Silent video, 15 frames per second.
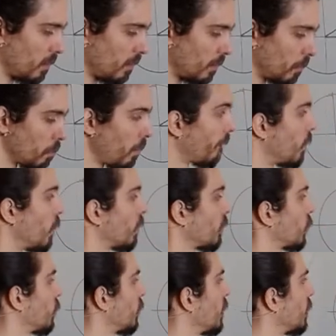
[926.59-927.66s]
belongs to
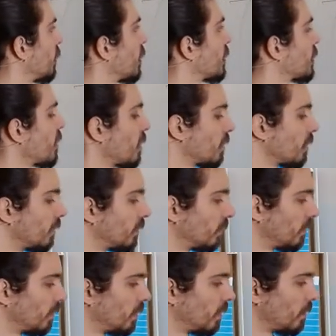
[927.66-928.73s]
the unit circle.
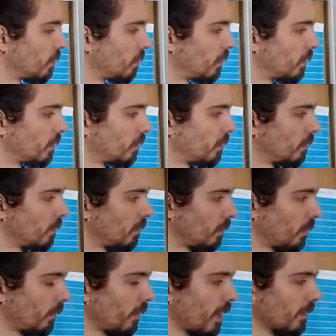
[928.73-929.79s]

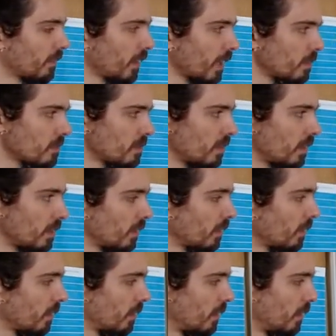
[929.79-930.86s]
Right, can you see?
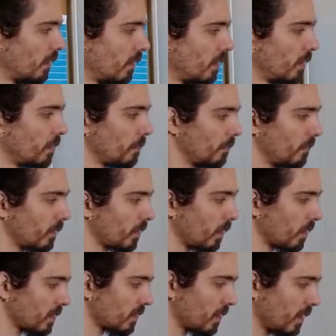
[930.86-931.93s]

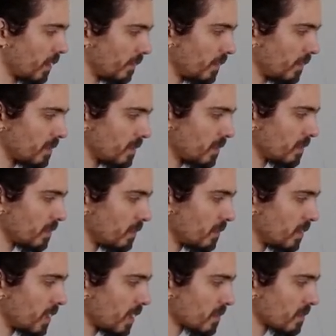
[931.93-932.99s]
Because this is
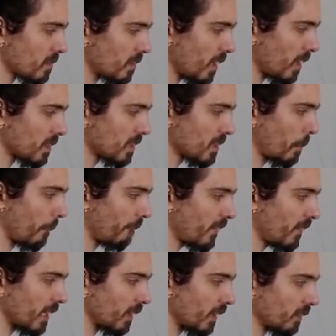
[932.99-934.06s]
just uh, some
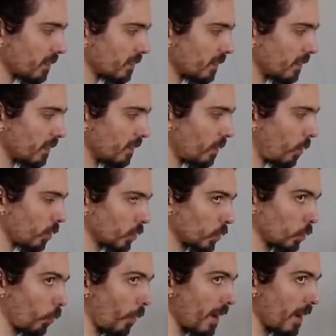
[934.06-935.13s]
length or
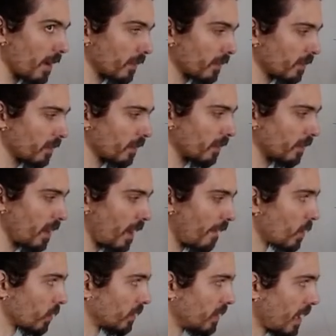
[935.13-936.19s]
squared
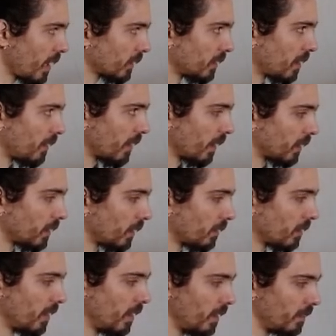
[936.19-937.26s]
along the x direction.
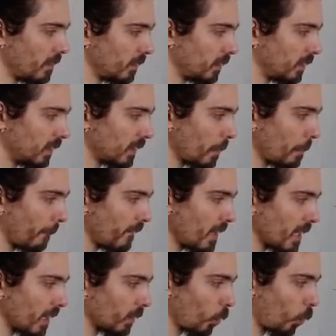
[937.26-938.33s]
This is some
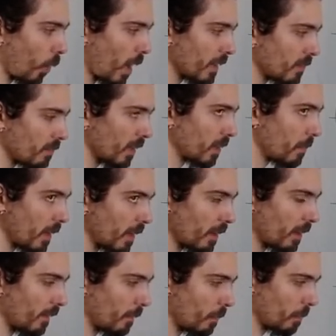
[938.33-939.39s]
length y divided by, uh,
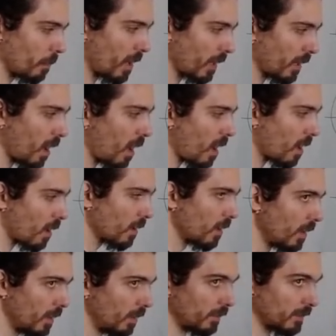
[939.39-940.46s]
by r,
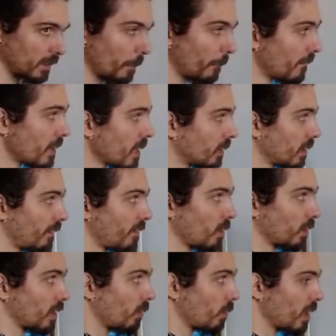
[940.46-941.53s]
some length along
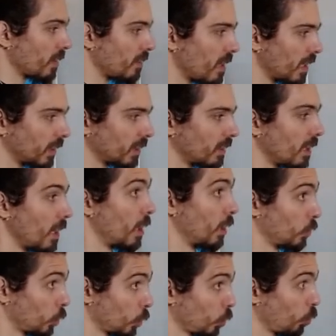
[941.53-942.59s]
the y direction
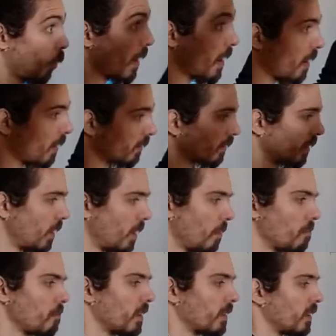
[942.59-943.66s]
squared,
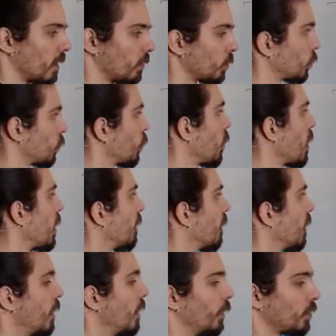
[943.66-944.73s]
but equals to one.
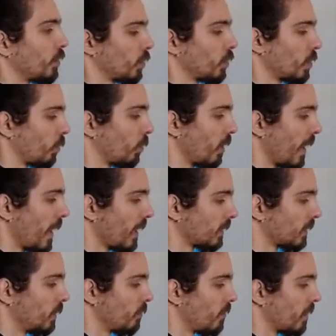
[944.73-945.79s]
So x
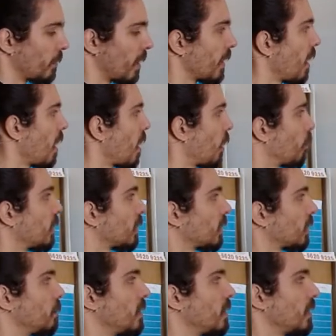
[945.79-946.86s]
divided by r must
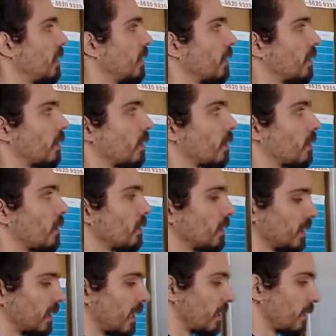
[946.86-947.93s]
be cos
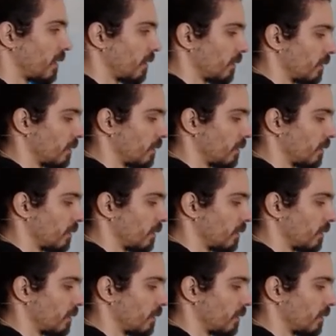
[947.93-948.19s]
theta.